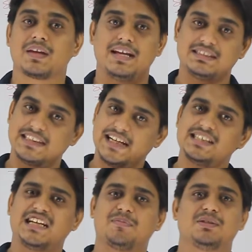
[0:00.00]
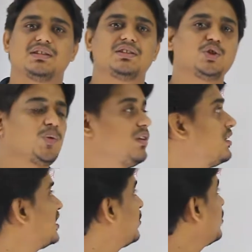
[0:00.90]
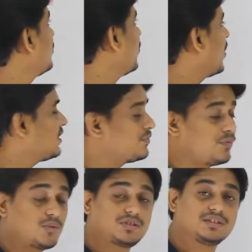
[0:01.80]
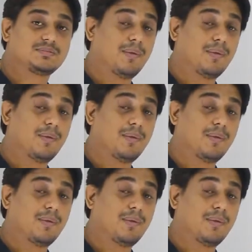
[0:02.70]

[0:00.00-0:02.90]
In second chapter, you will learn about what a force is,